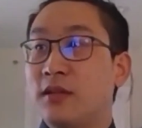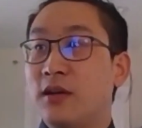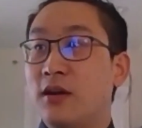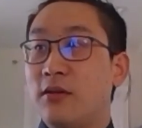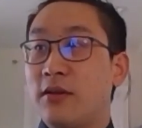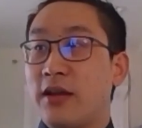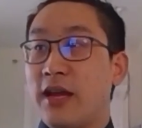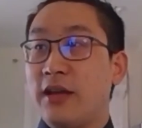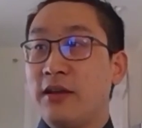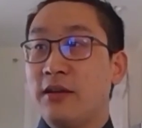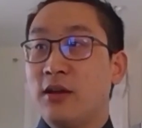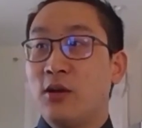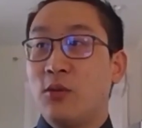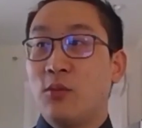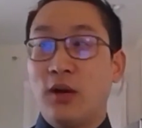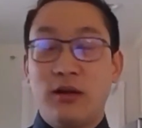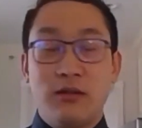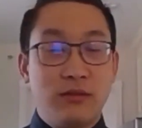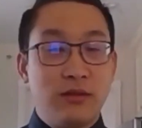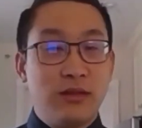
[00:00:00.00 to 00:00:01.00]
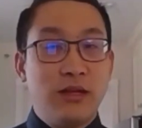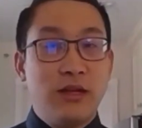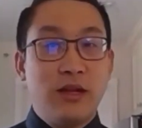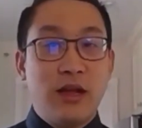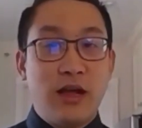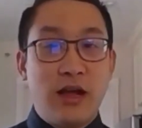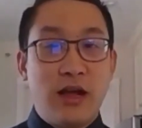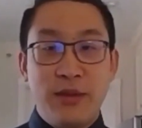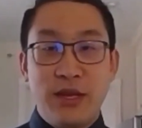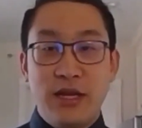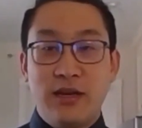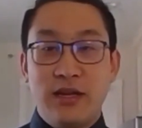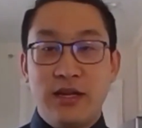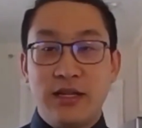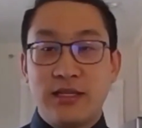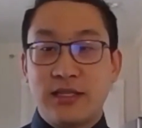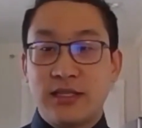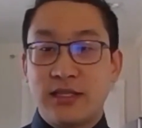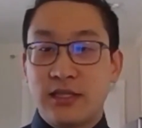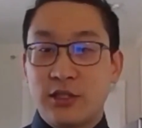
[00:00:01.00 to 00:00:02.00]
Okay, well, I mean,
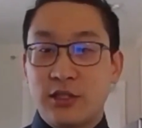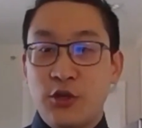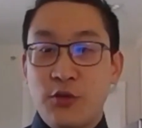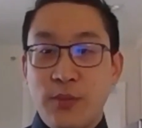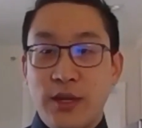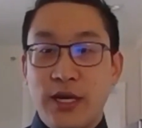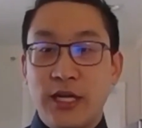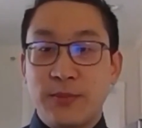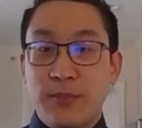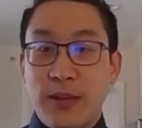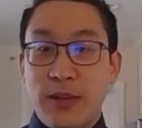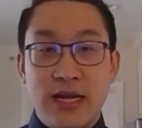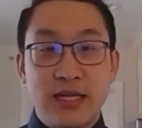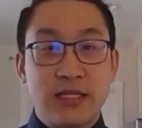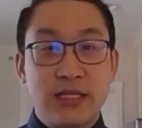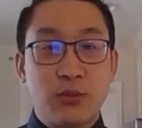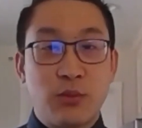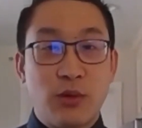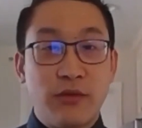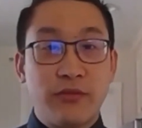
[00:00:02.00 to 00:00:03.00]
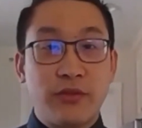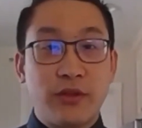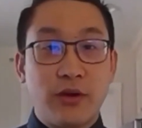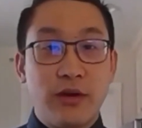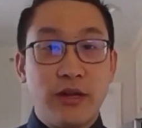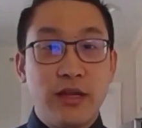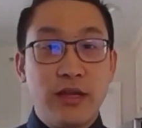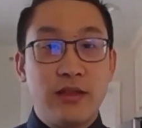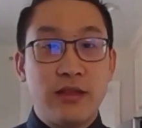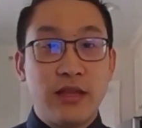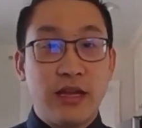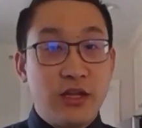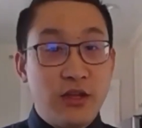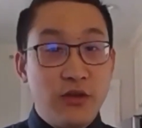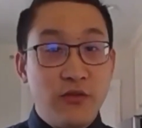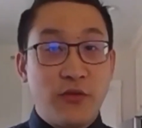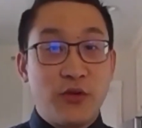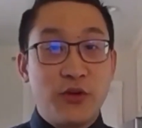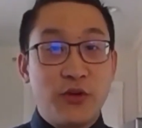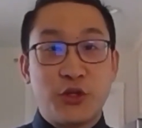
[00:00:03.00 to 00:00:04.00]
it's 2 minutes past 12:30. Thank
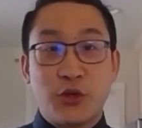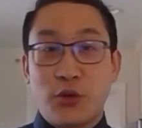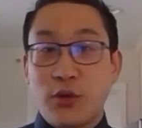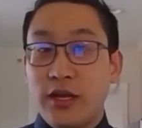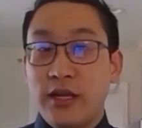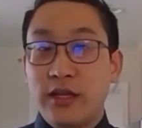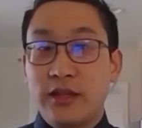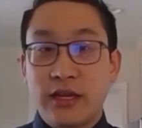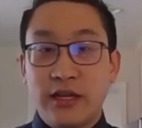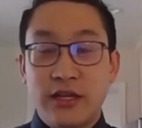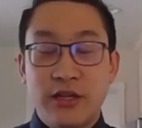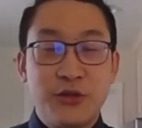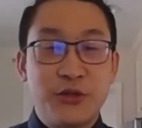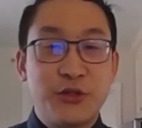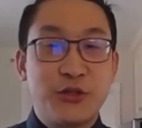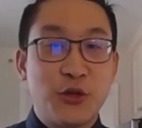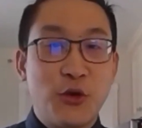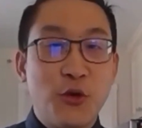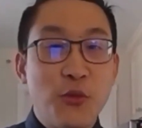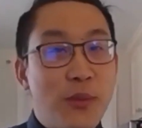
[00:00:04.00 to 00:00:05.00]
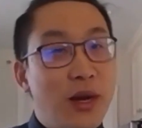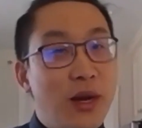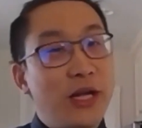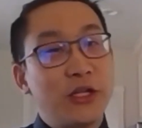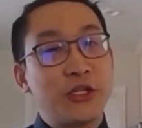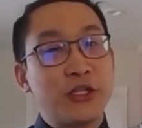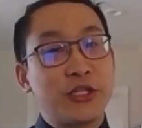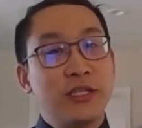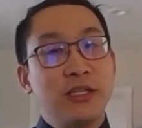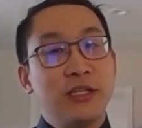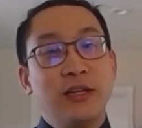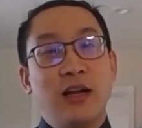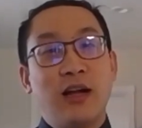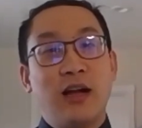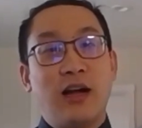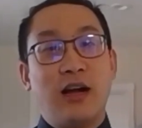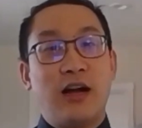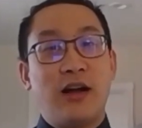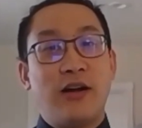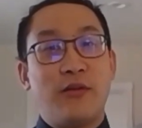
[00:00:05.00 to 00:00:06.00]
you for joining. Thank you so much.
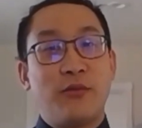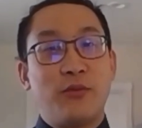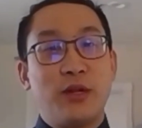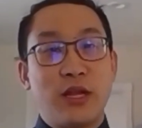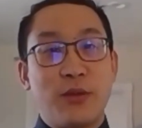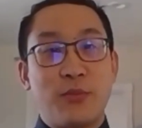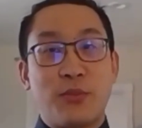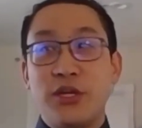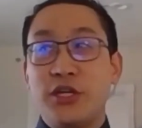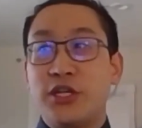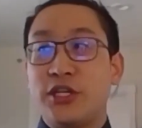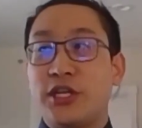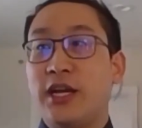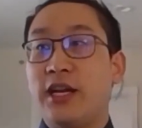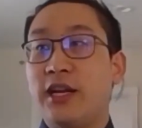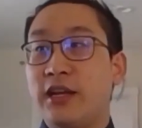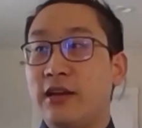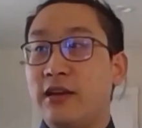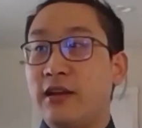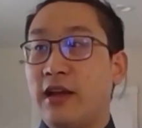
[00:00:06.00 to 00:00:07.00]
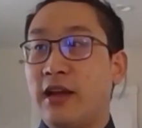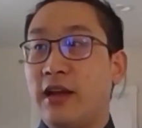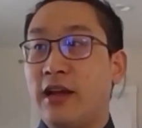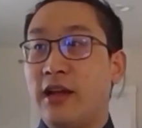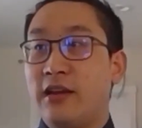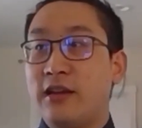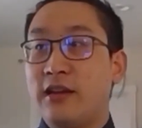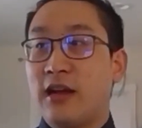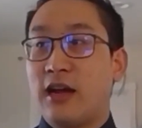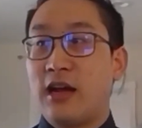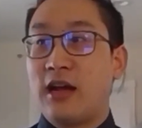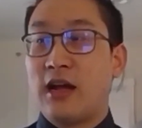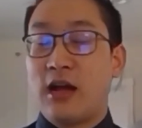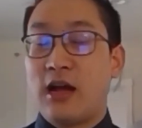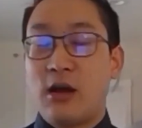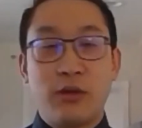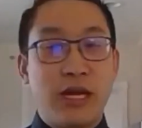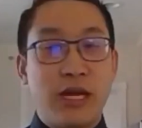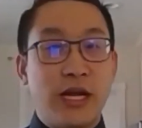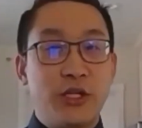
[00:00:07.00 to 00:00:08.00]
Really appreciate it. And
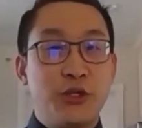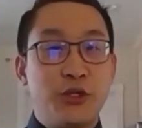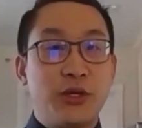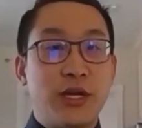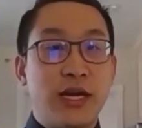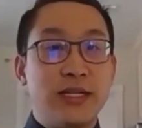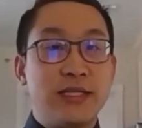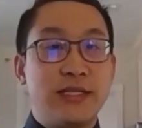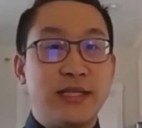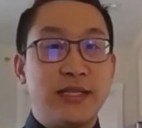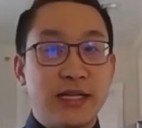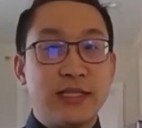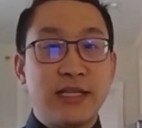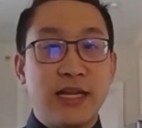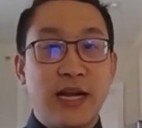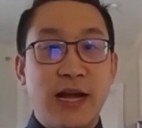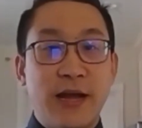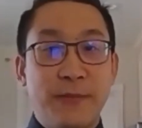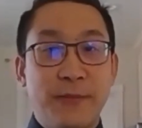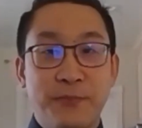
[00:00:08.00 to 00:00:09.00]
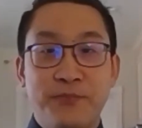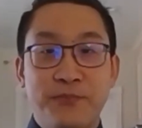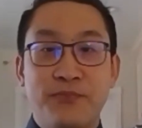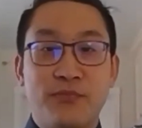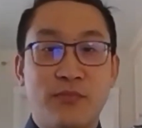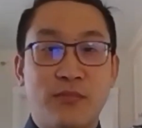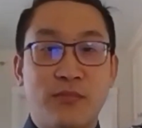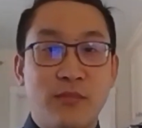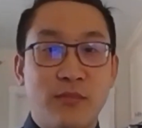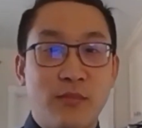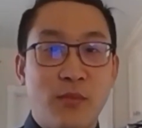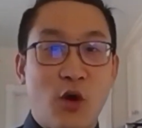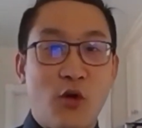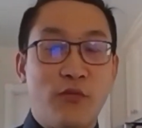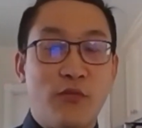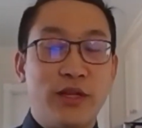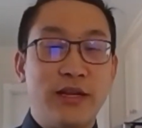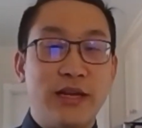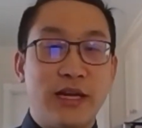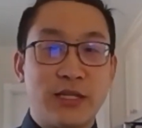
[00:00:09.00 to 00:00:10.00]
I'll catch you guys next time,
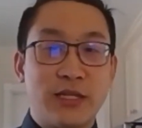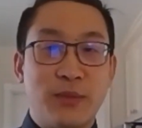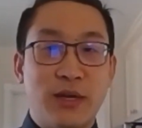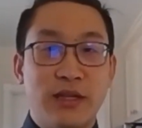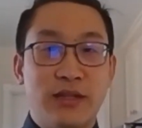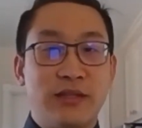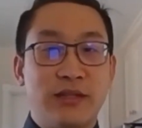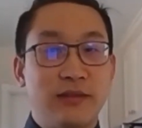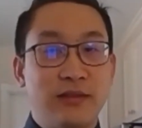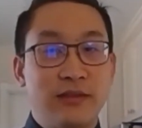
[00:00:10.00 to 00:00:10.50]
hopefully next month.